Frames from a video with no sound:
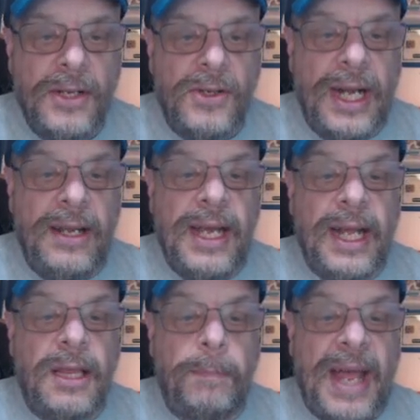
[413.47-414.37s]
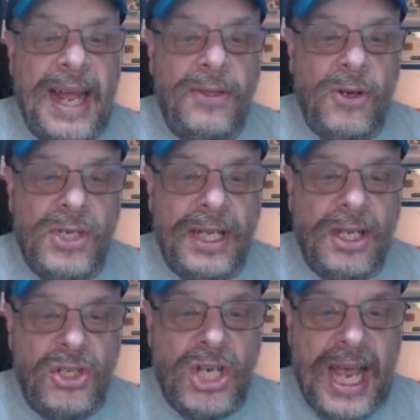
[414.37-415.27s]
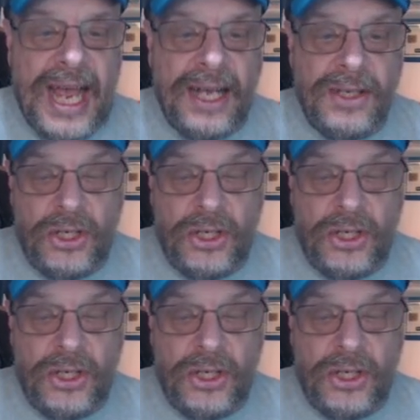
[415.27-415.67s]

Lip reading: So now you got the Panthers at the Jags.